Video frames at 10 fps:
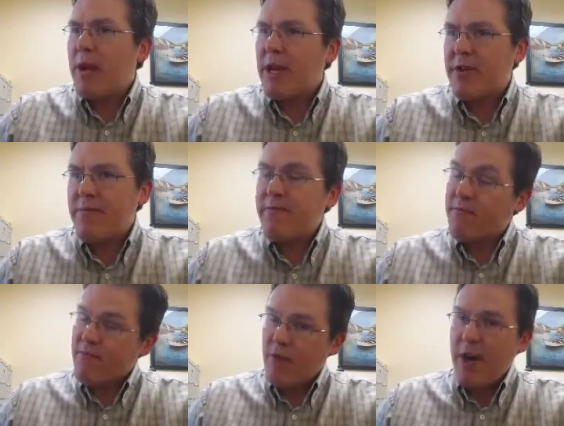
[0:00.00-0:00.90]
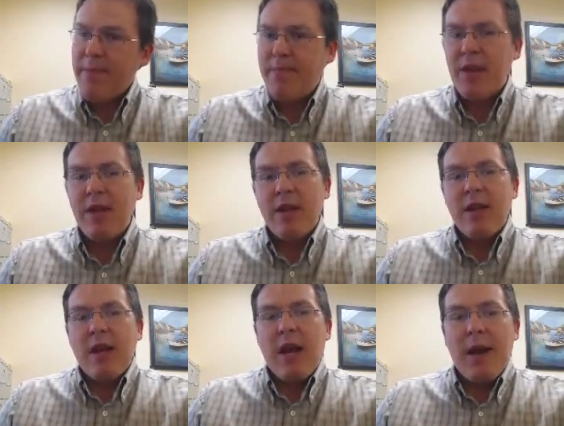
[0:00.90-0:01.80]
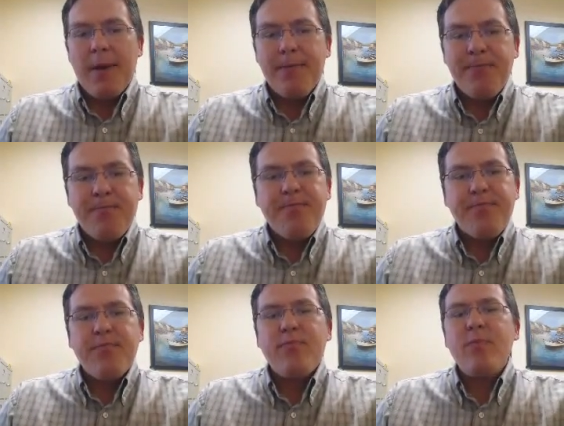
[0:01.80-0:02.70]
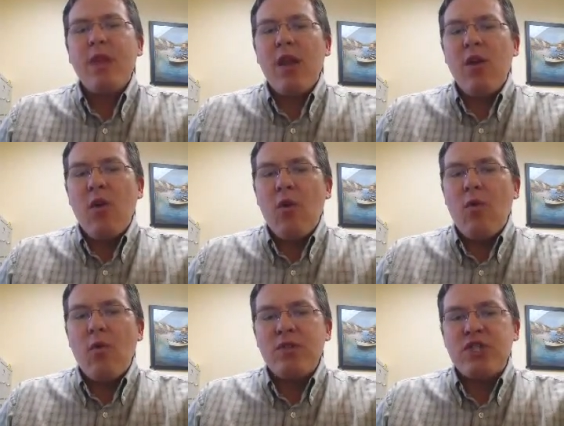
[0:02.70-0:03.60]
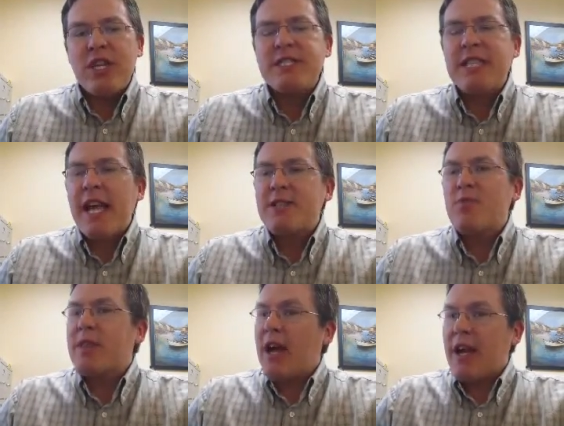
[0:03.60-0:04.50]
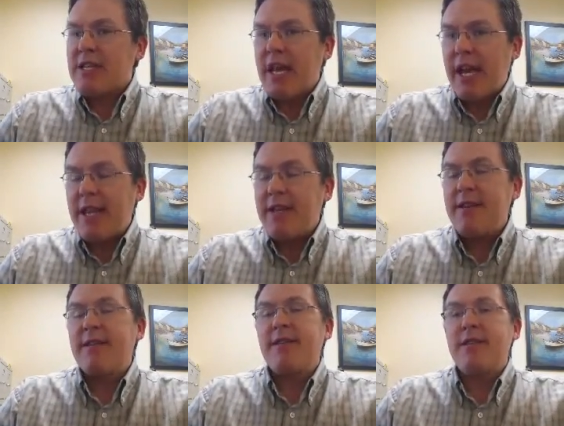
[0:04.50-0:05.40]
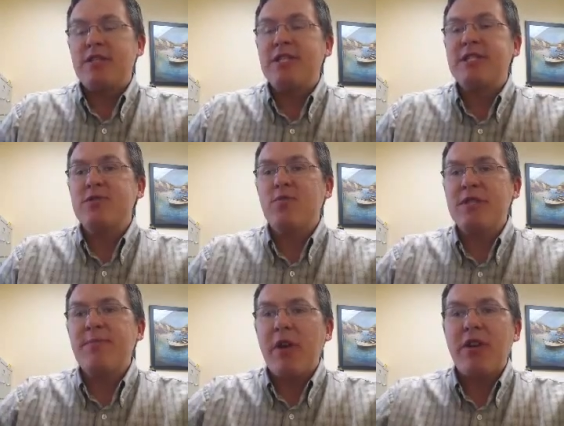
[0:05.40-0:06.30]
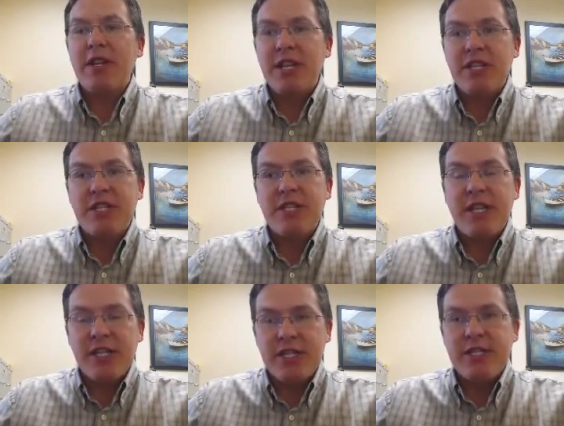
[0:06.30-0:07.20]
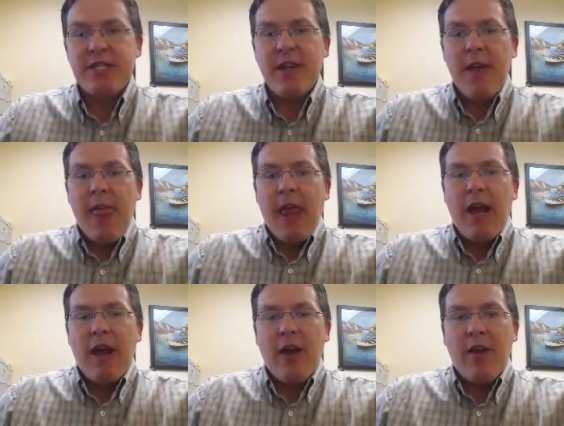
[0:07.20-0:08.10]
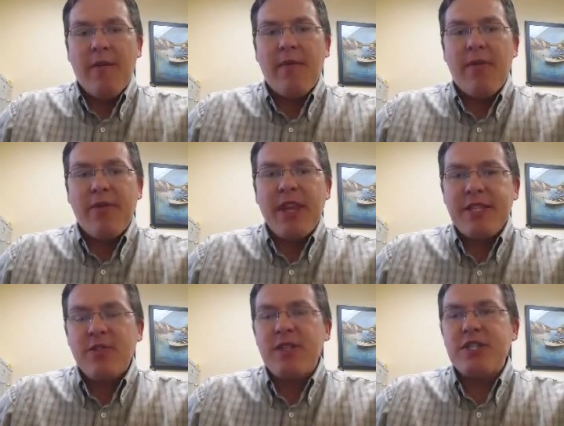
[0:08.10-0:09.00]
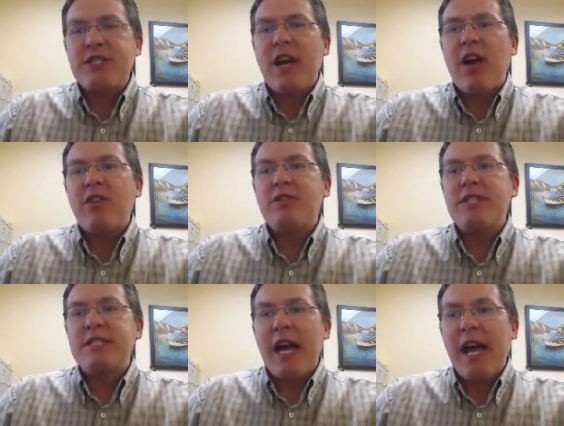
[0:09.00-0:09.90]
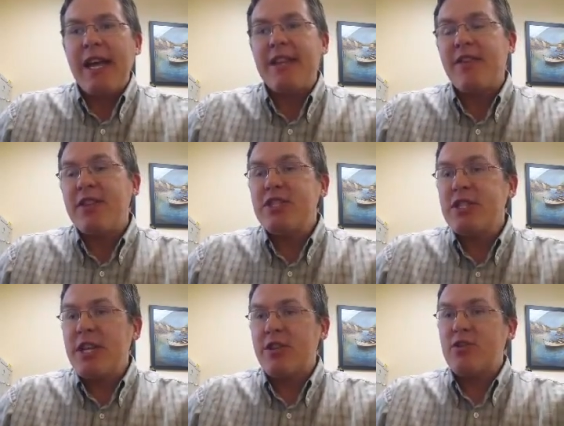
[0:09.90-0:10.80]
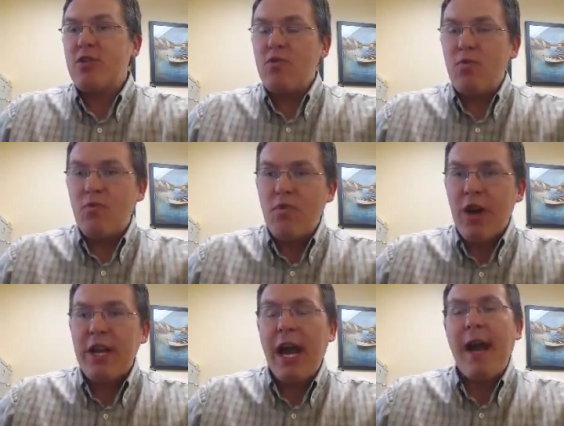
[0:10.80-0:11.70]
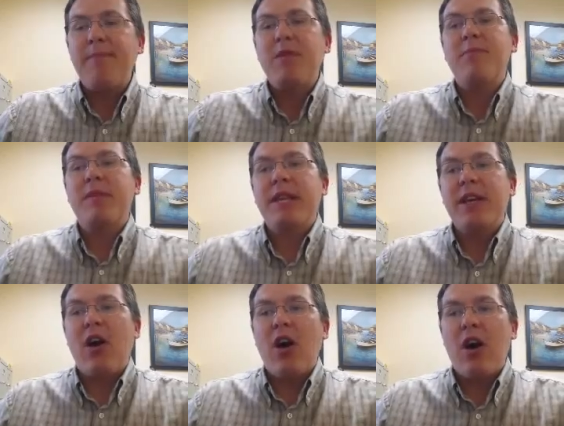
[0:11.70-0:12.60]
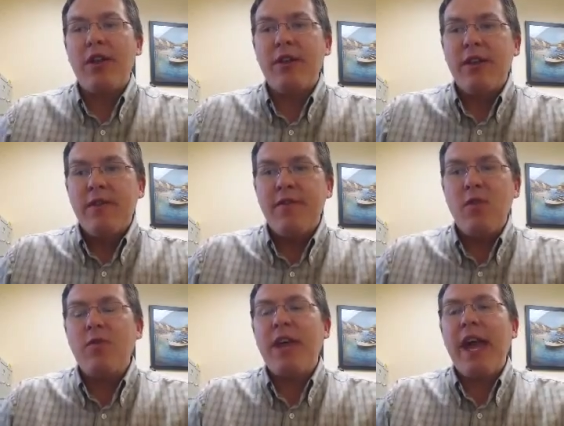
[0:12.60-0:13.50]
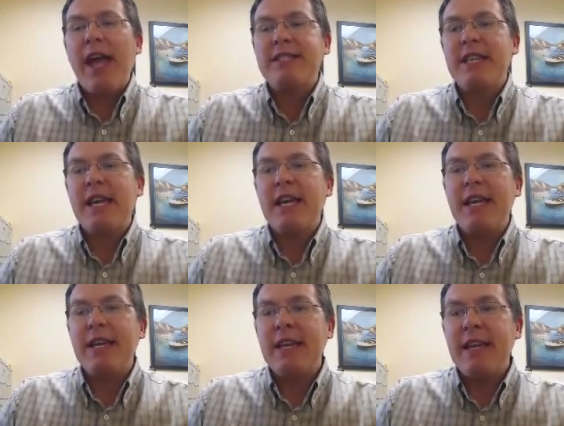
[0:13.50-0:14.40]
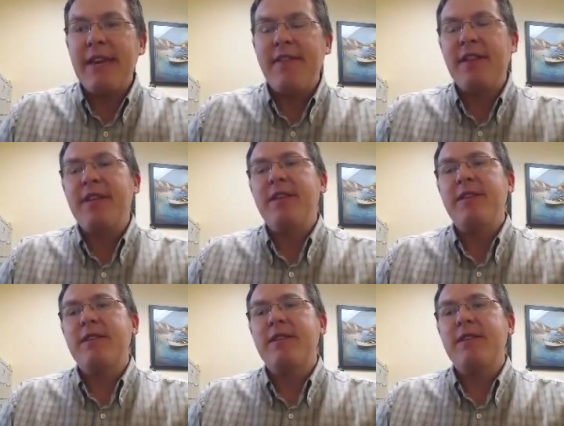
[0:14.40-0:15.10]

better, right? Um, just as with octane, uh, just as with spark ignition engines, uh, diesel engines are designed, they're engineered to run optimally on fuel that has a given